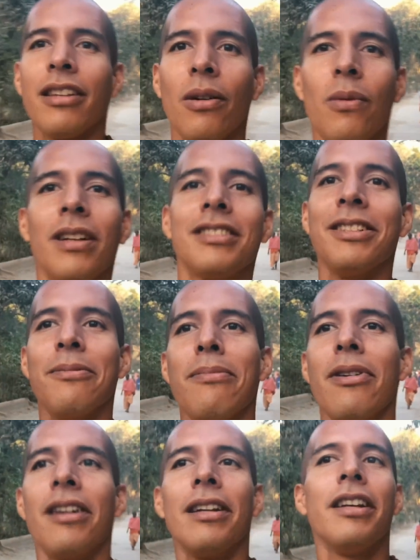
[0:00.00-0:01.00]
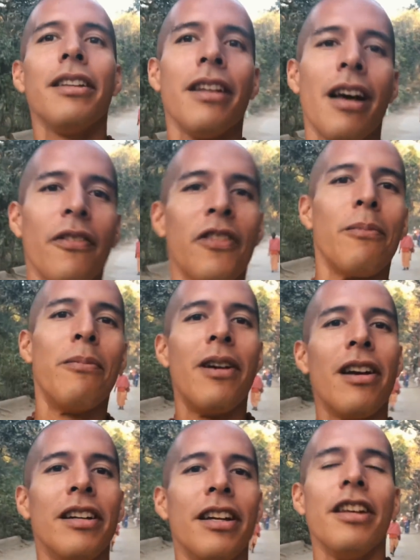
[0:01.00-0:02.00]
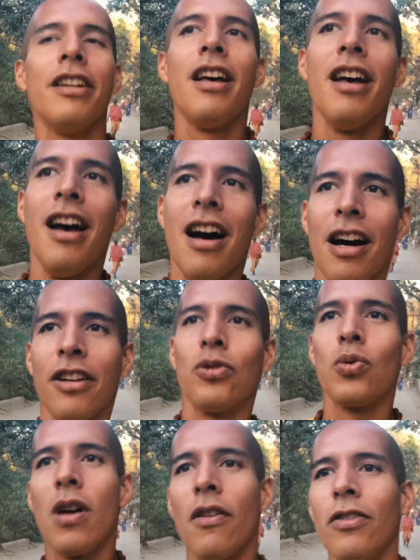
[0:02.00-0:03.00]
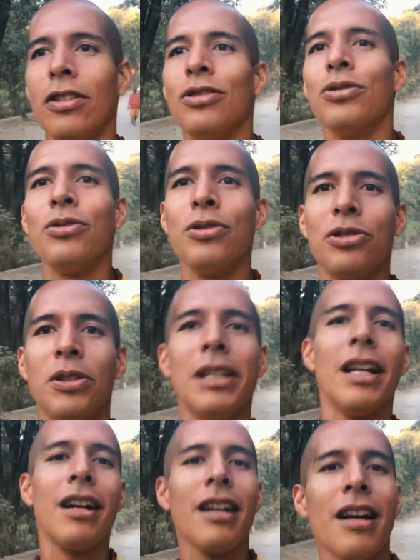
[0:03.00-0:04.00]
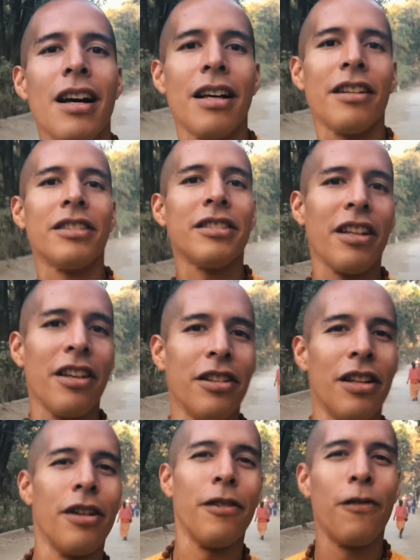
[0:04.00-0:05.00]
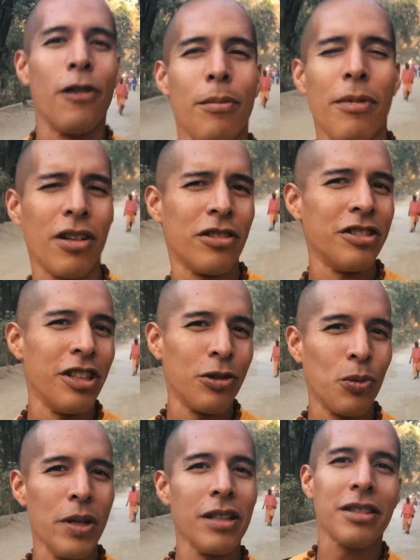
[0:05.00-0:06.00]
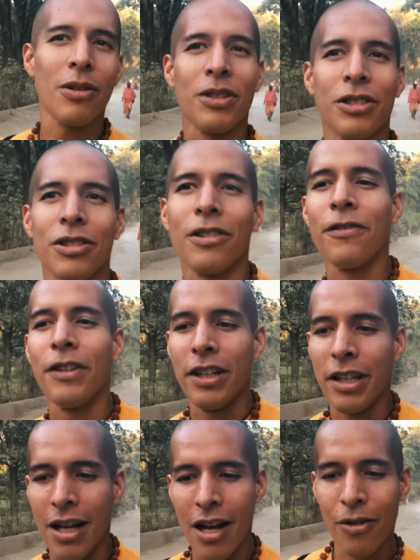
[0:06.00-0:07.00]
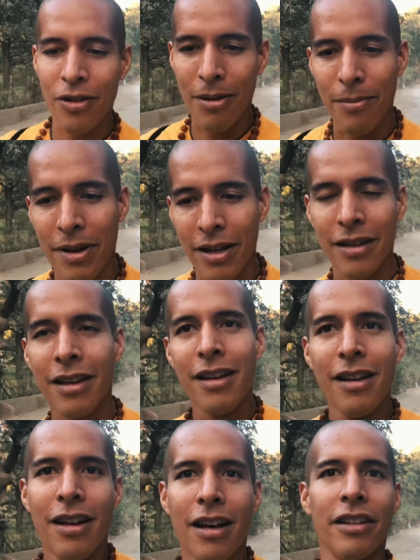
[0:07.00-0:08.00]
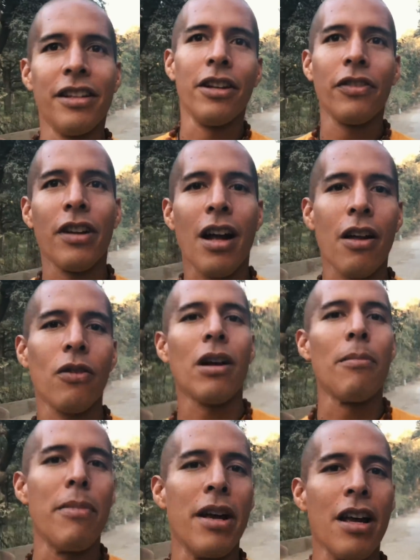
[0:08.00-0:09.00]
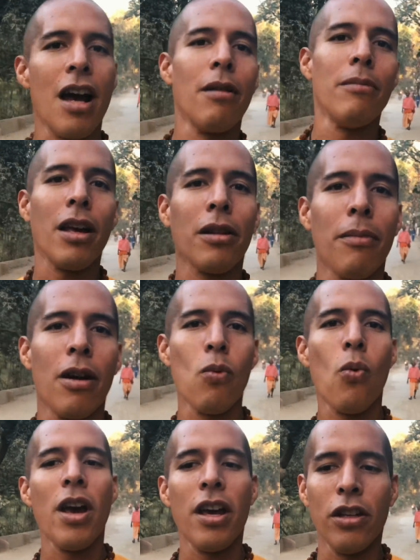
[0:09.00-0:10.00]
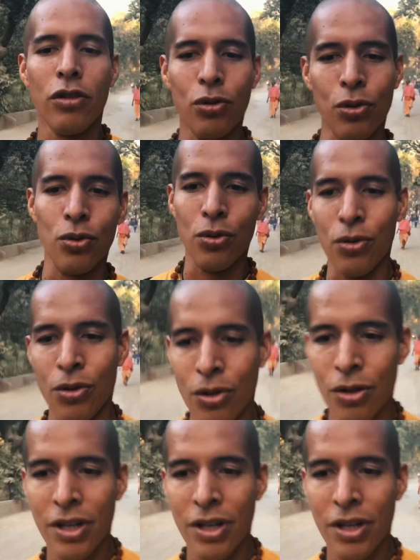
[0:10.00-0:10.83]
I was in Berlin. After Berlin, I traveled to Sri Lanka and I stayed there for about 6 weeks. I was surfing in Aragan Bay, and then after Aragan Bay, I made my way to